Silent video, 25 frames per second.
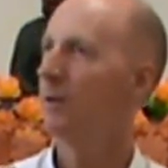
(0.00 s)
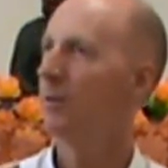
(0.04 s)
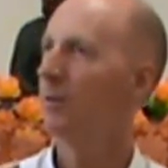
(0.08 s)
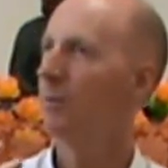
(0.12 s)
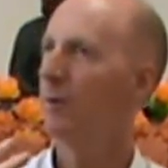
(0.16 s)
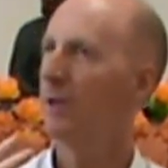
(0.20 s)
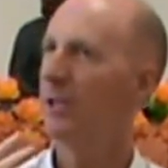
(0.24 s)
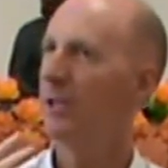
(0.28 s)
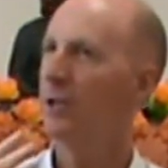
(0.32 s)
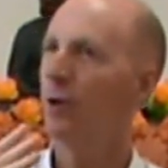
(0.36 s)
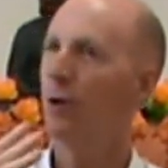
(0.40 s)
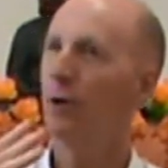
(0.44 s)

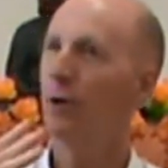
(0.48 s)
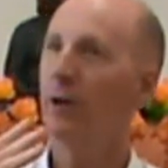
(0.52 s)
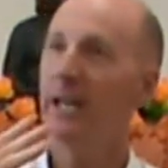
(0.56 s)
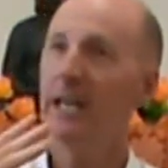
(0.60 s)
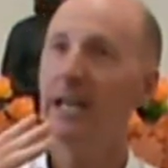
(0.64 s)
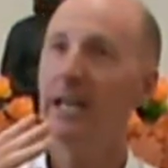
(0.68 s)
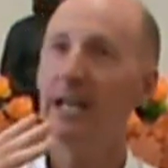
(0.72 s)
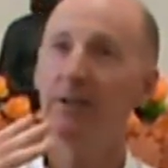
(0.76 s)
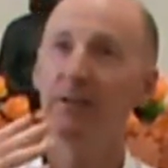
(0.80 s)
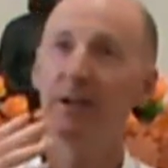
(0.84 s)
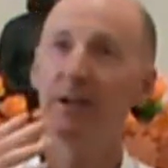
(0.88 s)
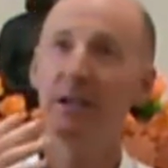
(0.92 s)
When you're
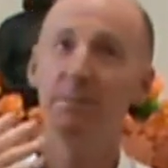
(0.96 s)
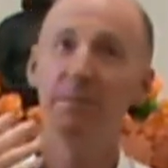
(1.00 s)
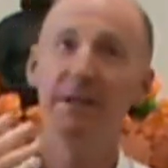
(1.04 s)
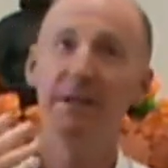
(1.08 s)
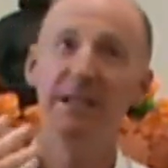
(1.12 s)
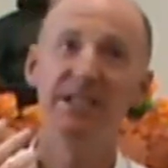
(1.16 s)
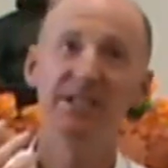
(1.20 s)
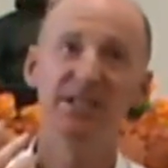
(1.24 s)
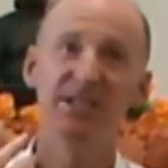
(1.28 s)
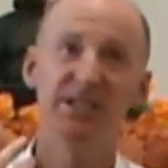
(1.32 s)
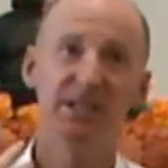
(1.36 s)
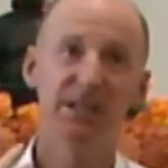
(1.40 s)
hearing
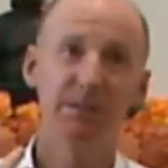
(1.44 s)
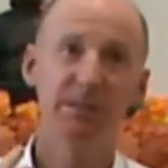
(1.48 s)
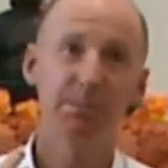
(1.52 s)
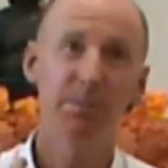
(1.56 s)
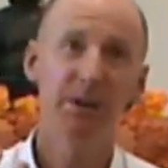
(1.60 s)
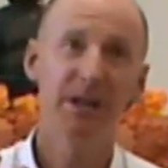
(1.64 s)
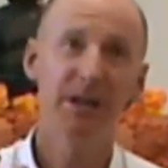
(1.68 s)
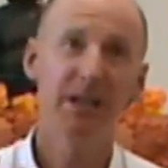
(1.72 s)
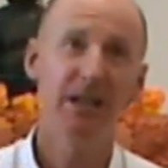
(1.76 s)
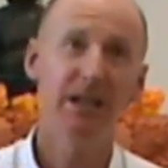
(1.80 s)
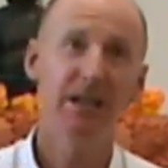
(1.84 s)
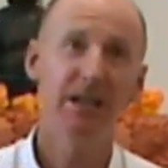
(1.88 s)
me
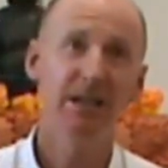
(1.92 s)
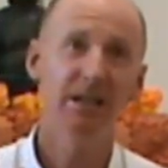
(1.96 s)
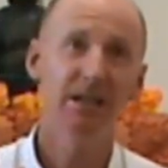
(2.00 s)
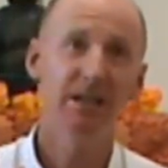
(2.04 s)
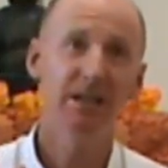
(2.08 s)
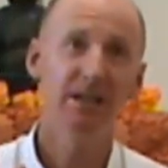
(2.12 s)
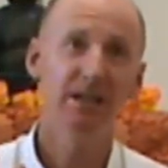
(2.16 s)
speak,